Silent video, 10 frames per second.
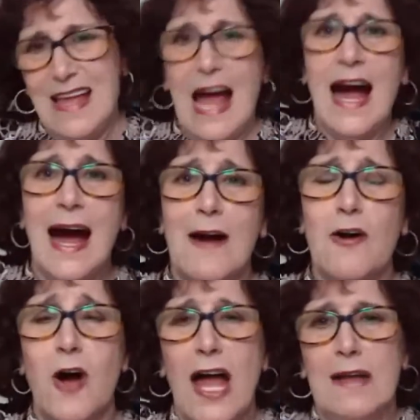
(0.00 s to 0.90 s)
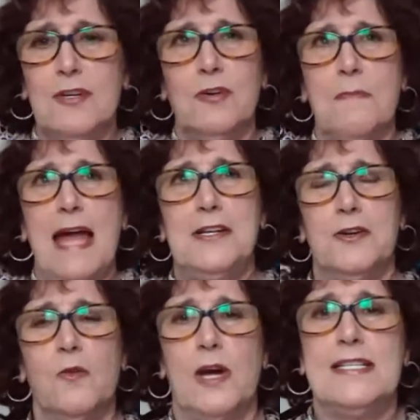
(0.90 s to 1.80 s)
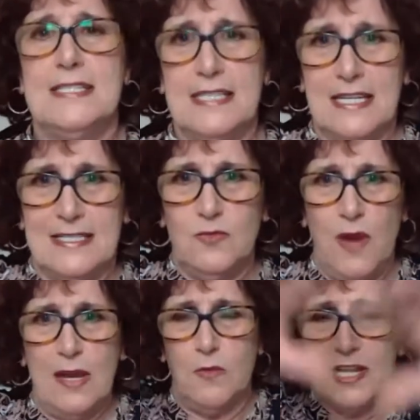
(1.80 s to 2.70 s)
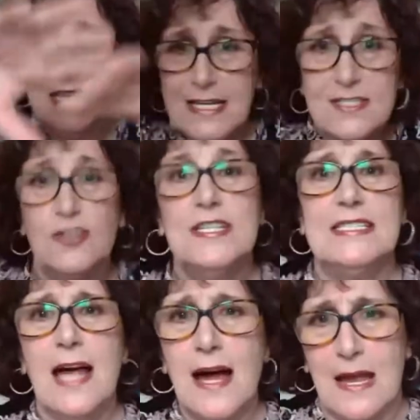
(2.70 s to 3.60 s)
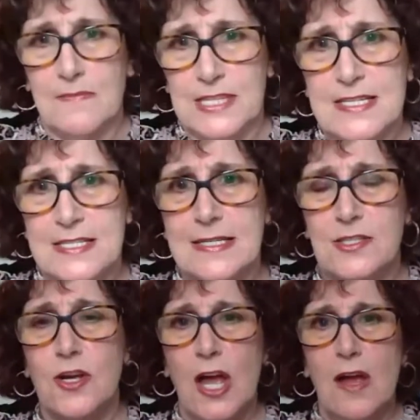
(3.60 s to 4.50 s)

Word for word: How, no matter what's in his way, when there's a time, this is a